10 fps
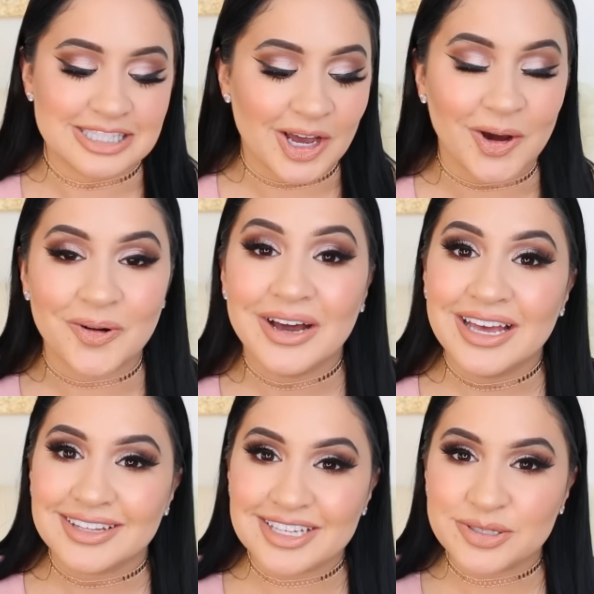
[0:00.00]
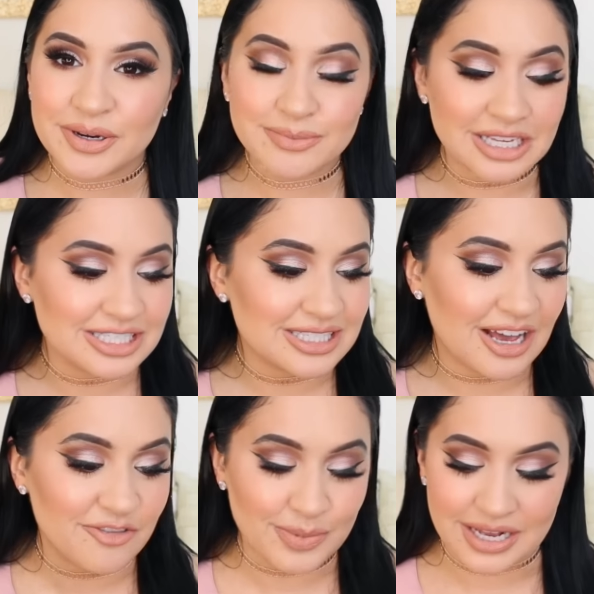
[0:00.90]
So these cream blushes
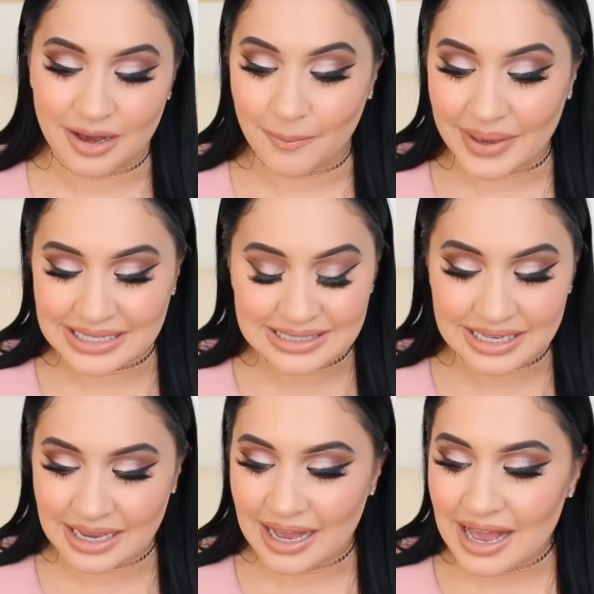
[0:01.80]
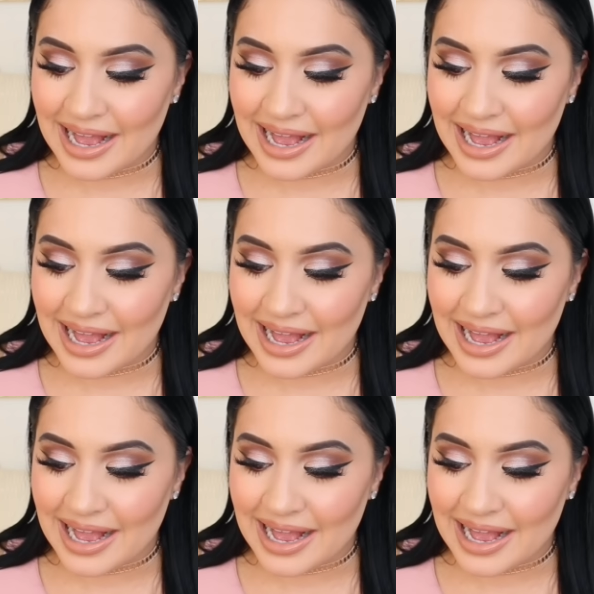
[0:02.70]
have been amazing.